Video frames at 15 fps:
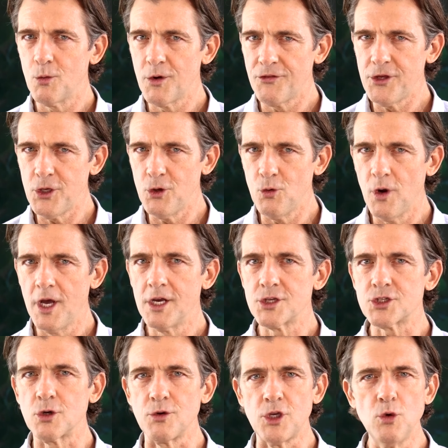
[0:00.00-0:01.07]
with you
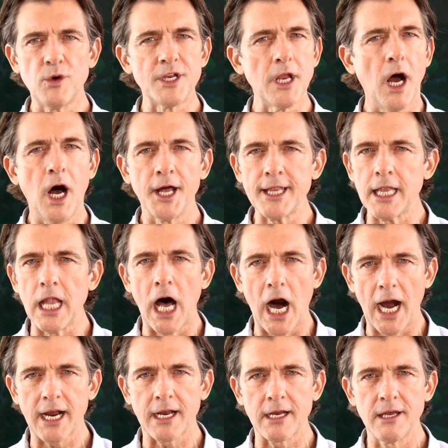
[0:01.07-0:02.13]
so you can
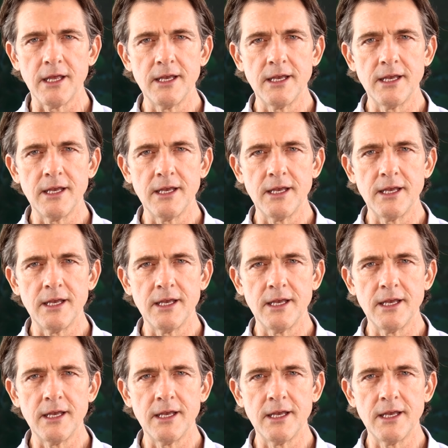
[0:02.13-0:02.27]
unlock